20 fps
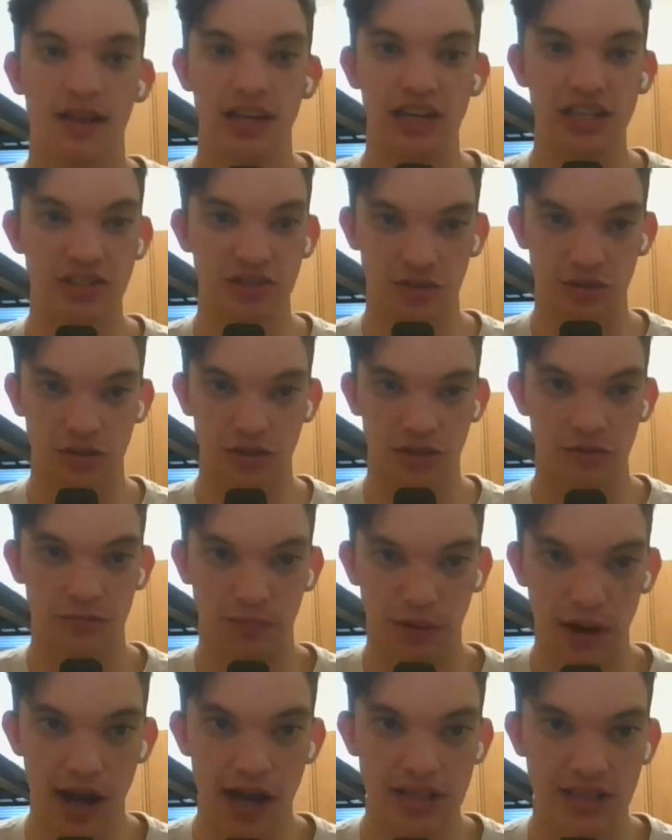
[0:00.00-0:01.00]
He's
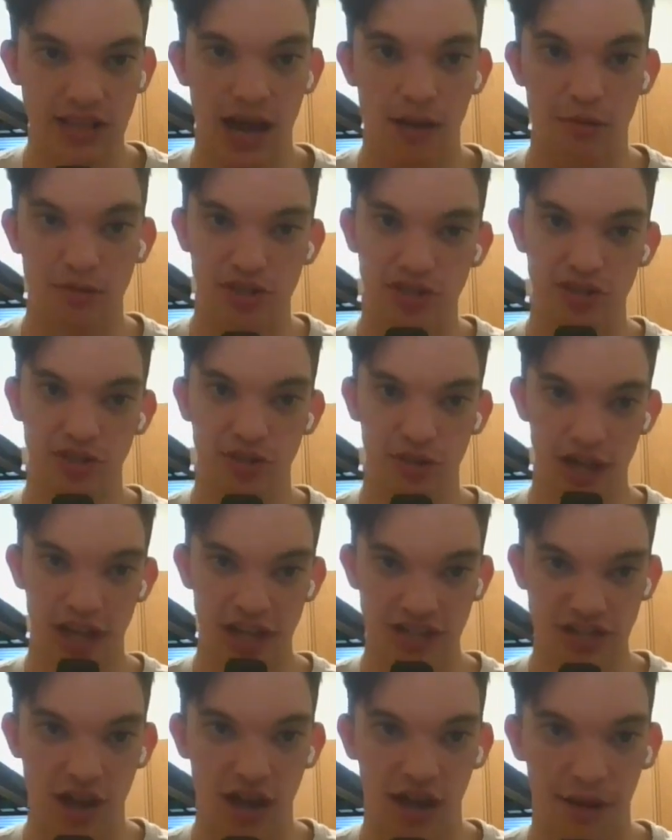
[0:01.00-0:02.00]
Brian Thomas.
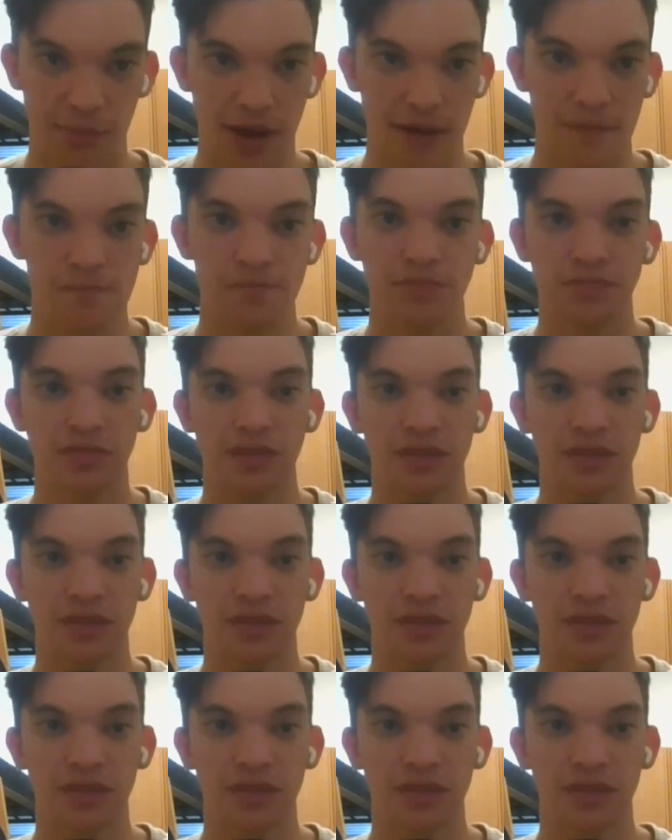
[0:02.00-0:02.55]
Let's talk about him.